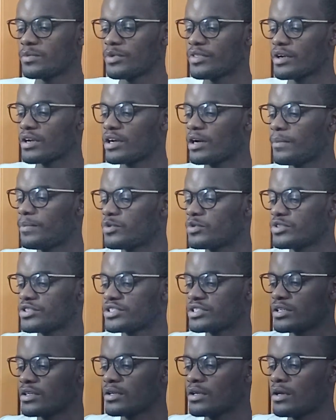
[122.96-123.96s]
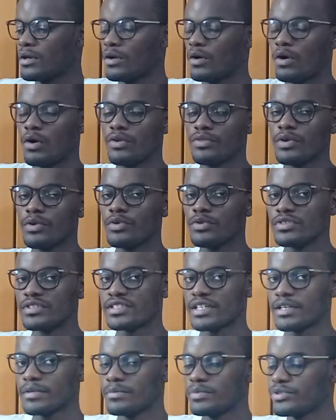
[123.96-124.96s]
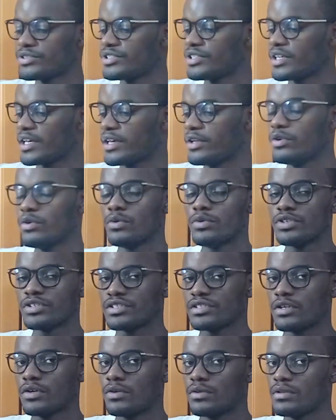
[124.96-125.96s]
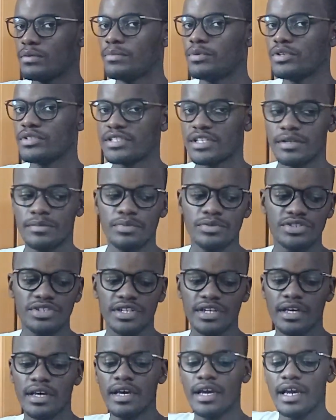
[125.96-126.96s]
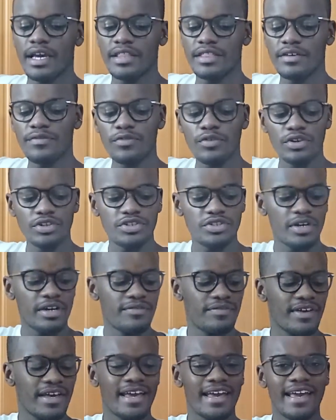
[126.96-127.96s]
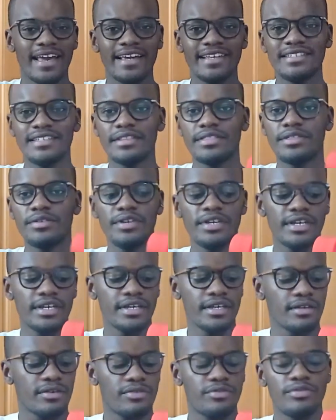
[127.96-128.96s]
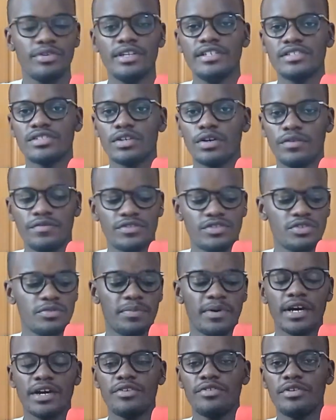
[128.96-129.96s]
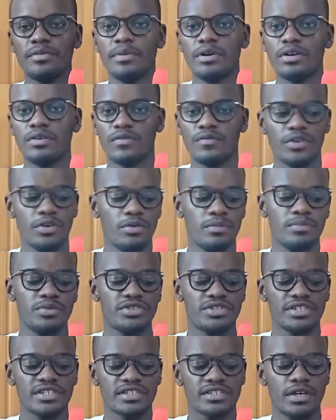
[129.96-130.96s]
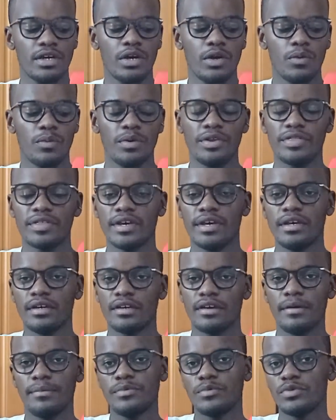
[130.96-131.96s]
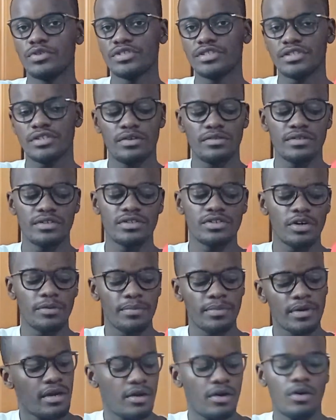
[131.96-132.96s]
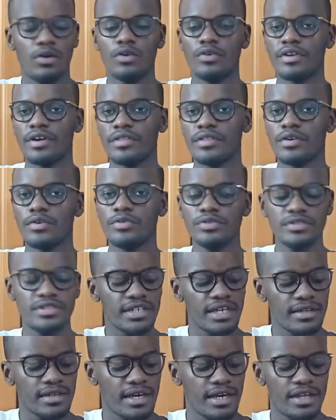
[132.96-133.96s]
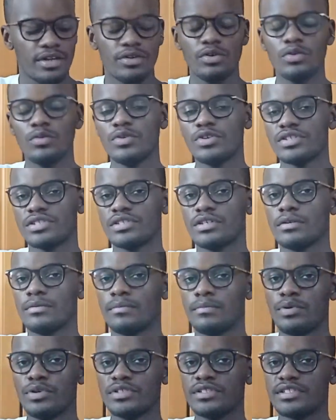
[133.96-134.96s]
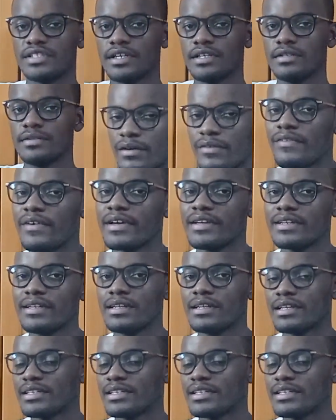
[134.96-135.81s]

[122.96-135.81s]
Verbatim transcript: with a cupped washer on the roadside bushing and no washer on the board side bushing. In the front you have 83A, really soft, super high rebound venom bushings with a cupped washer on the top or rather roadside and no washer board side. Finally,